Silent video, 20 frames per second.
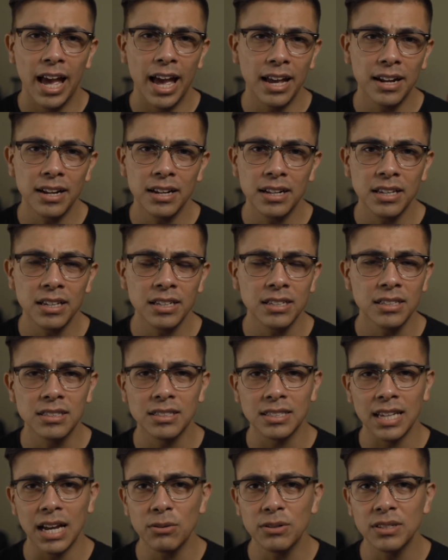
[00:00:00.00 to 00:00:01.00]
editing,
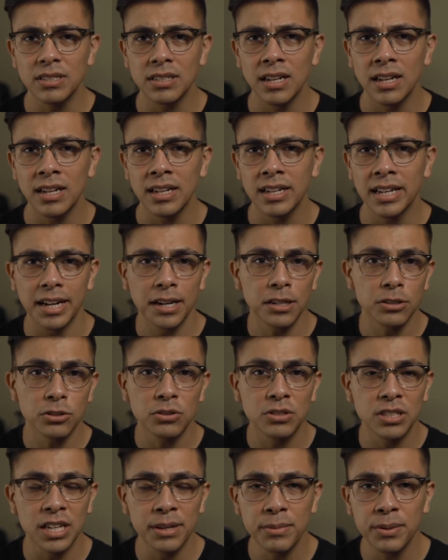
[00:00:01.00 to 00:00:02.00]
sound design,
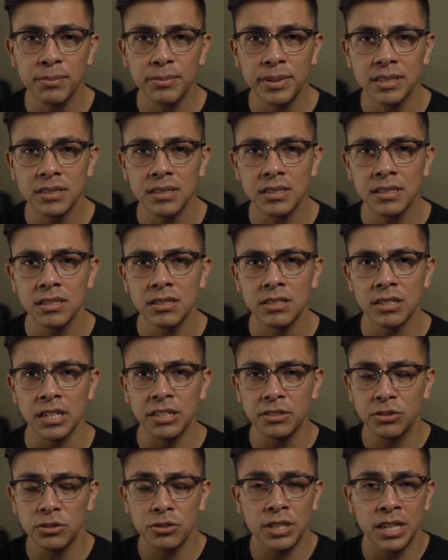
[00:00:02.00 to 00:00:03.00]
entertainment business,
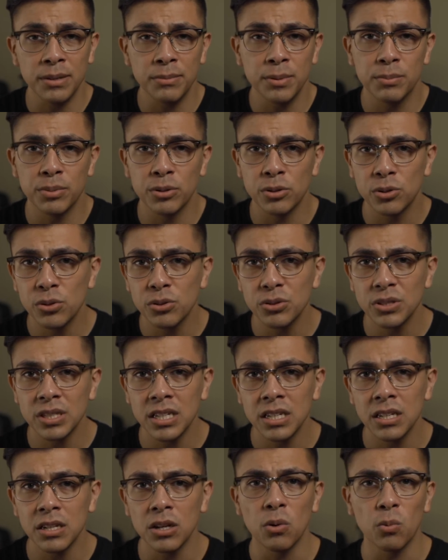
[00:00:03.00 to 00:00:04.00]
entertainment
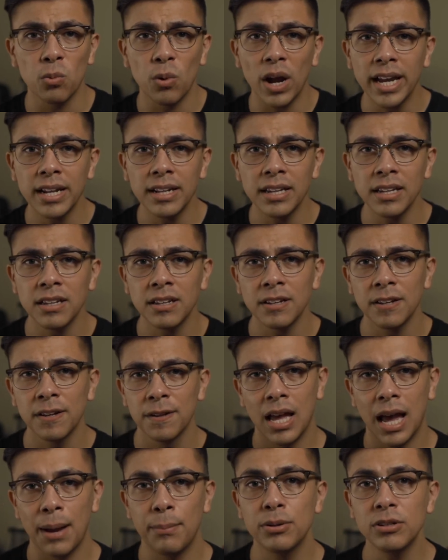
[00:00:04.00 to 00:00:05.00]
producing, writing.
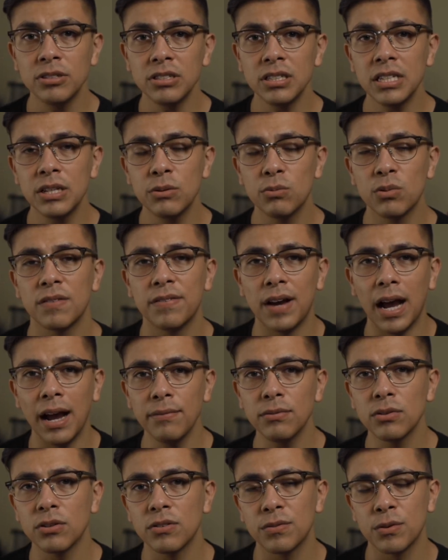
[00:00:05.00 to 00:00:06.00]
And personally, what
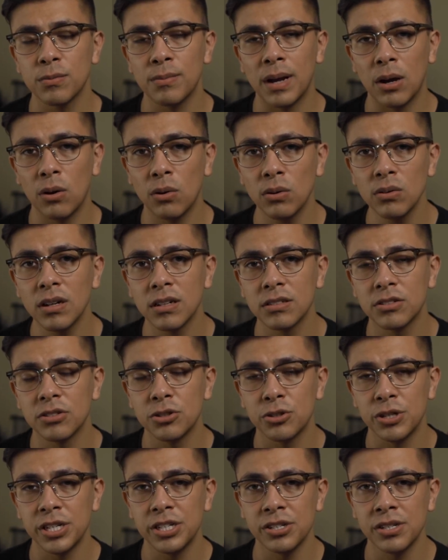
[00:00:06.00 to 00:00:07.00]
I've learned from my own
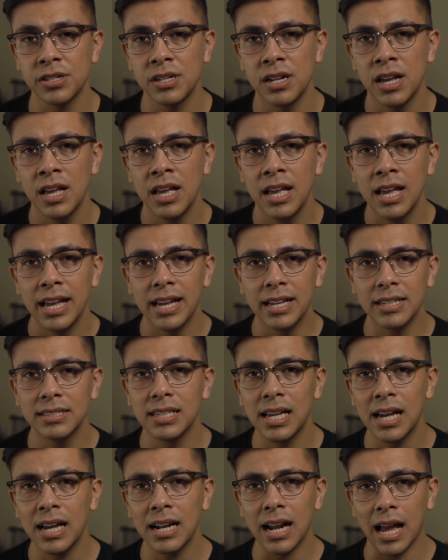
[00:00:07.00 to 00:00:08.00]
concentration is
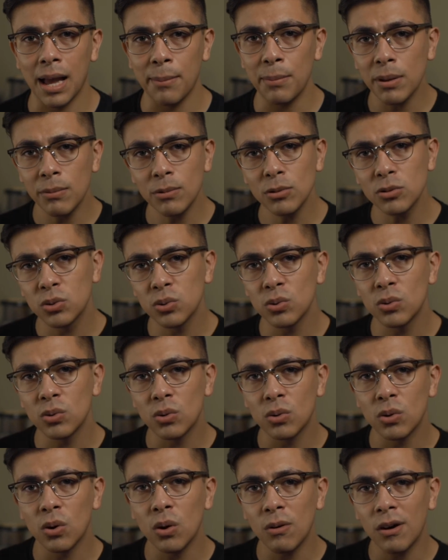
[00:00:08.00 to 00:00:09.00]
that I'm able
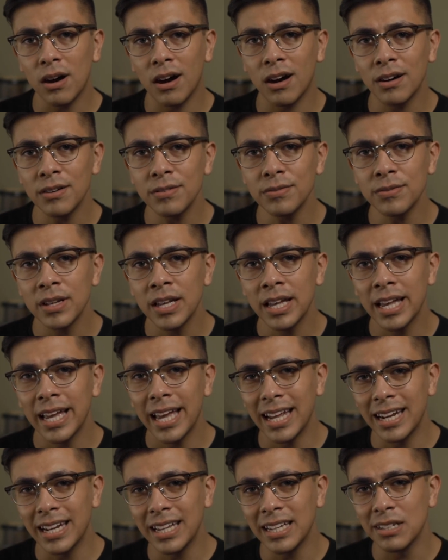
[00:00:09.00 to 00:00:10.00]
to go off
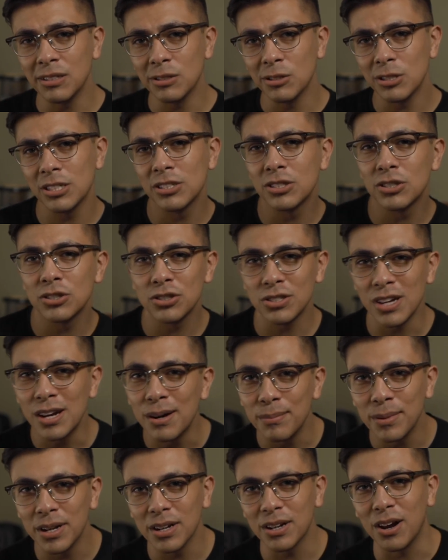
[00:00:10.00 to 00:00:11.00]
in a
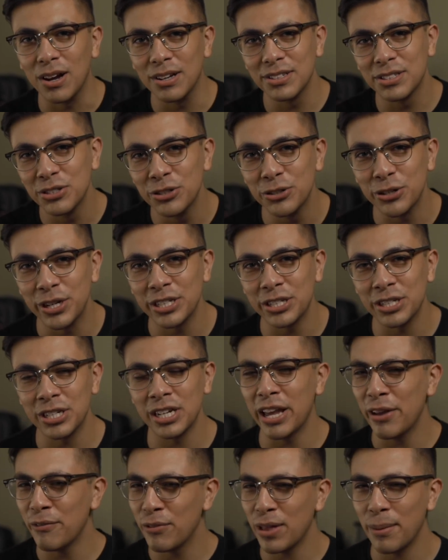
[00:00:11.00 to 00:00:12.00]
sub
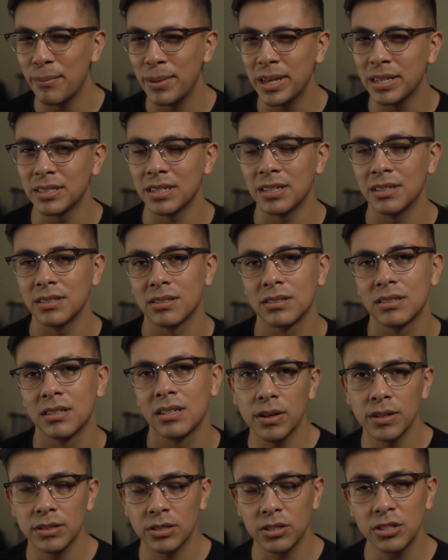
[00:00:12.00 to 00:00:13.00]
concentration, if that makes sense,
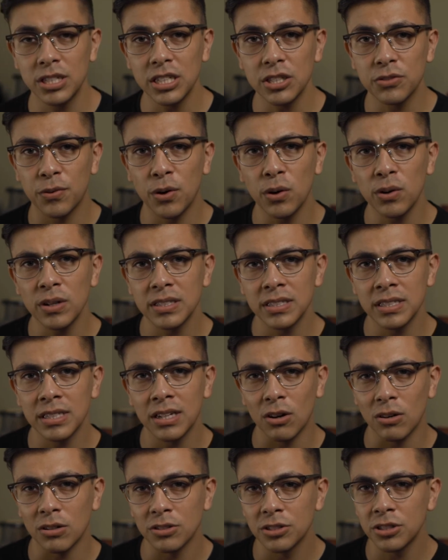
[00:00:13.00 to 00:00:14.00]
such as
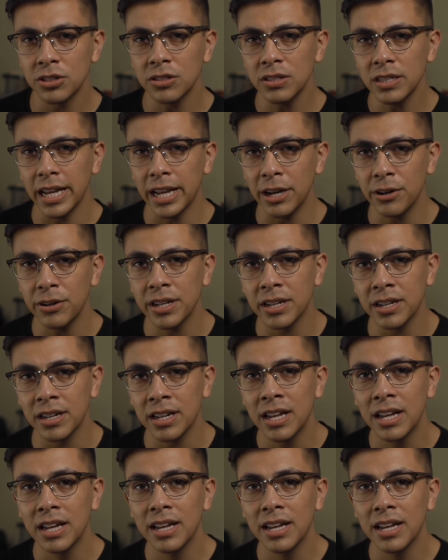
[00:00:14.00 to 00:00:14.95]
focusing on a certain area